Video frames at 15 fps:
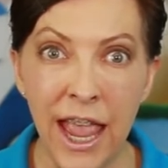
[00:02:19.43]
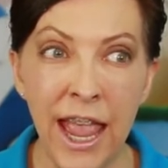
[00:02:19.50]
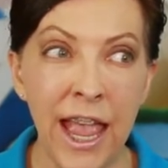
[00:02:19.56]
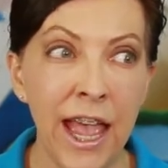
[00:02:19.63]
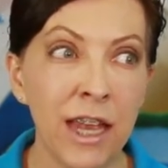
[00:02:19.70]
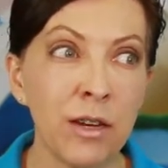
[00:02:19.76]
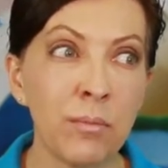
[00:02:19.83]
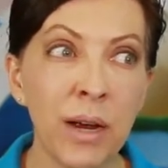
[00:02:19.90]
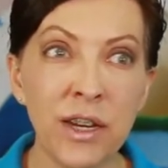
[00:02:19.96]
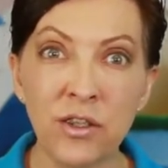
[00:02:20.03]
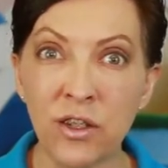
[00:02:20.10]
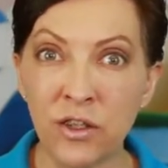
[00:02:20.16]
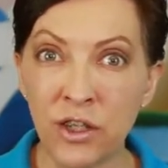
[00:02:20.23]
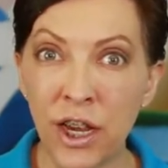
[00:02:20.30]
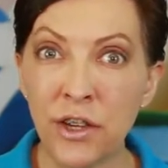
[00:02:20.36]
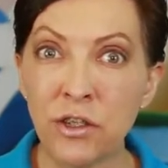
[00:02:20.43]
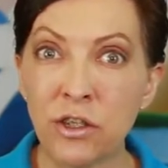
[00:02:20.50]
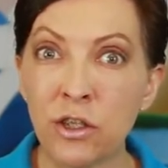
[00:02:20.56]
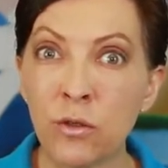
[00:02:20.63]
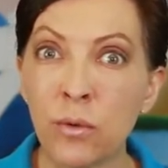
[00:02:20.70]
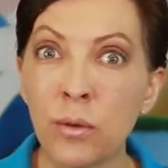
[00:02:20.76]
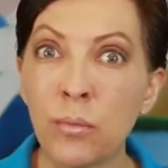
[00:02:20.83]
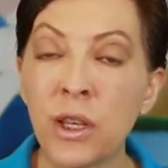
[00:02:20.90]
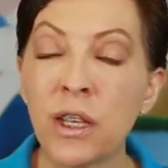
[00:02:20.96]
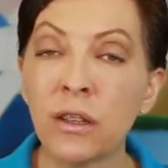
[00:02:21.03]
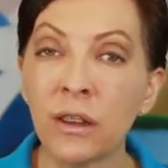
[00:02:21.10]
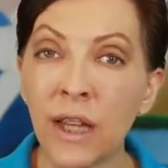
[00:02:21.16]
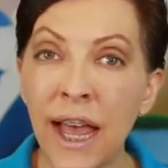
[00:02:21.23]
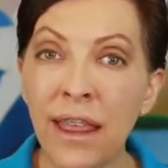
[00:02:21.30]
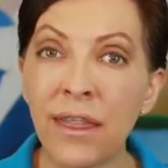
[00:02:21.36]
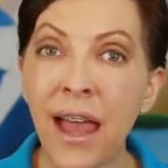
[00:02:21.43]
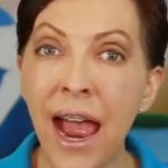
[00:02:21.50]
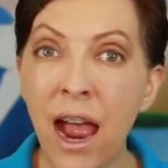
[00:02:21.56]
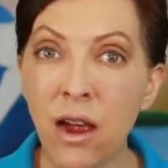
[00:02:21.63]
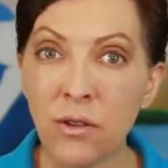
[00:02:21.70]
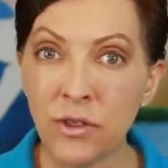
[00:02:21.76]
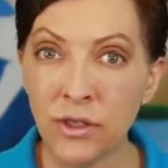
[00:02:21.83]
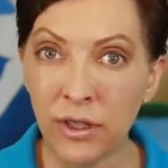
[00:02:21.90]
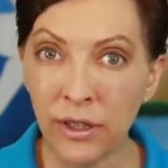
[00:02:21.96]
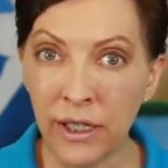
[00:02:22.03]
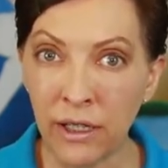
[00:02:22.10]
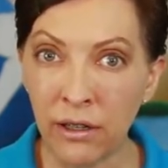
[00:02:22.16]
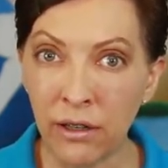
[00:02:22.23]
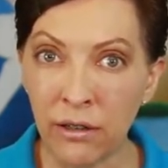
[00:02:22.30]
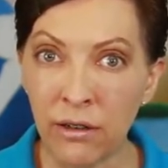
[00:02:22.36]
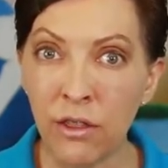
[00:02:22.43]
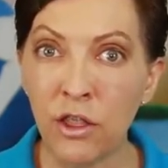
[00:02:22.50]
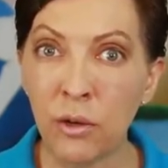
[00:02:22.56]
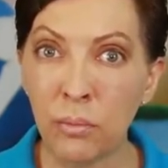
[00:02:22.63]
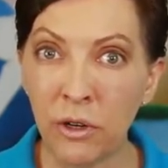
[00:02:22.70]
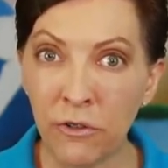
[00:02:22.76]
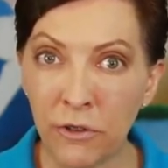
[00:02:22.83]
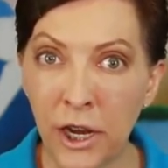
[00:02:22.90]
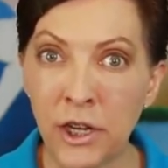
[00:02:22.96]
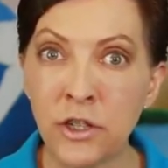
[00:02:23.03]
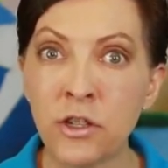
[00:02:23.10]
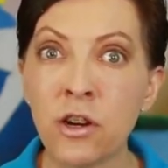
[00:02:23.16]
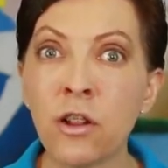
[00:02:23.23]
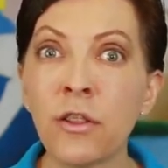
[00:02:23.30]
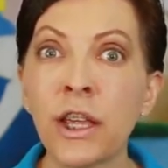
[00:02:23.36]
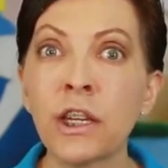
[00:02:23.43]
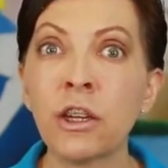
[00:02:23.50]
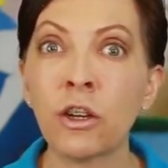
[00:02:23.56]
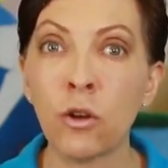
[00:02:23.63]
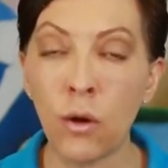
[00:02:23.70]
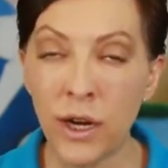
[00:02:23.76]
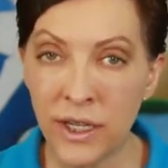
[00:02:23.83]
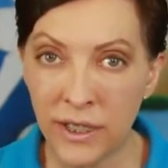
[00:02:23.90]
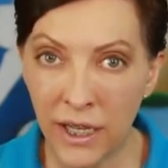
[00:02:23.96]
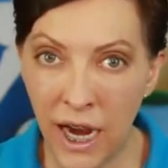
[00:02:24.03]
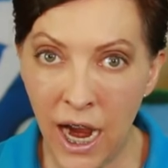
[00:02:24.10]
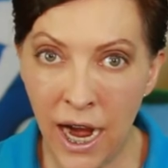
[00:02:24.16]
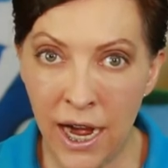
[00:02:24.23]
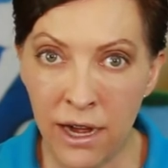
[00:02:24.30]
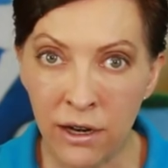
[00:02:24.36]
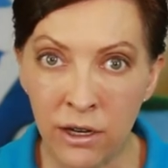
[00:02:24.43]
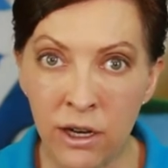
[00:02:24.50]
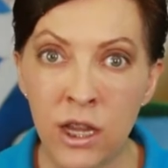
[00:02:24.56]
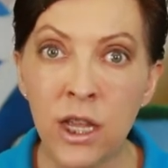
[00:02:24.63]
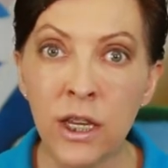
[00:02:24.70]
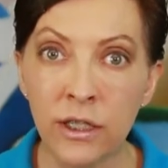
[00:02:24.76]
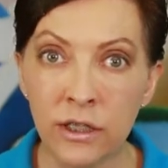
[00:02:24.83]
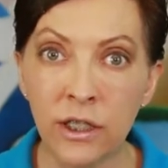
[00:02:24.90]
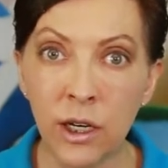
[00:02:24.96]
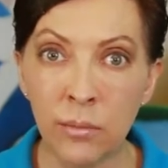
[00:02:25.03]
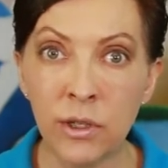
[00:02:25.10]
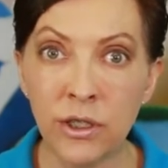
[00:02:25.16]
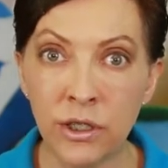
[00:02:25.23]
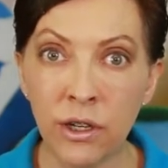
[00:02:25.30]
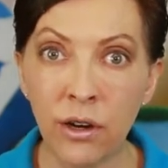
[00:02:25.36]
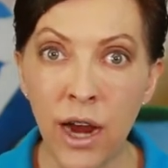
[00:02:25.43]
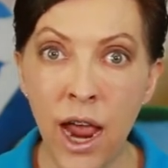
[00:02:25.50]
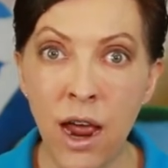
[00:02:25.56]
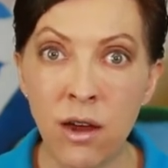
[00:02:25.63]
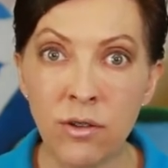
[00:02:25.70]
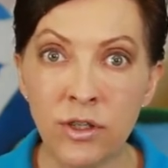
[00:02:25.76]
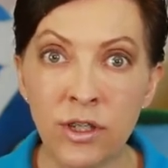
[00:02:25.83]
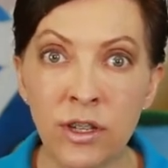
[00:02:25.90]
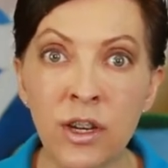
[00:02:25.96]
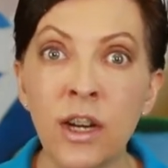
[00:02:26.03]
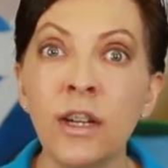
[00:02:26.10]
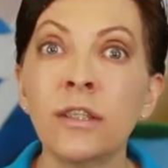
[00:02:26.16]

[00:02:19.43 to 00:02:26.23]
And my suggestion would be let the house cleaner, the professional that you're going to hire to come into your house,